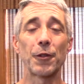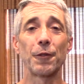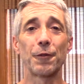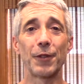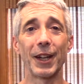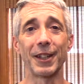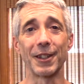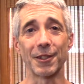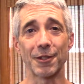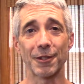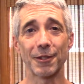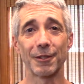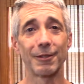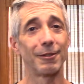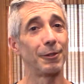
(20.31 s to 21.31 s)
and
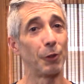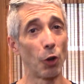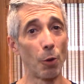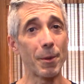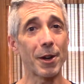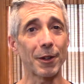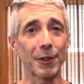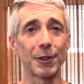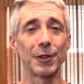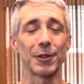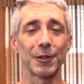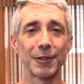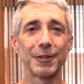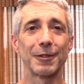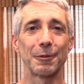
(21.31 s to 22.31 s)
Fitness. No
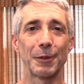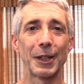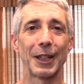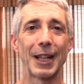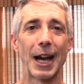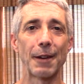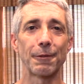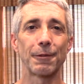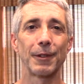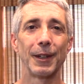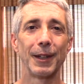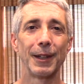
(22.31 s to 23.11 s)
miracles, real life.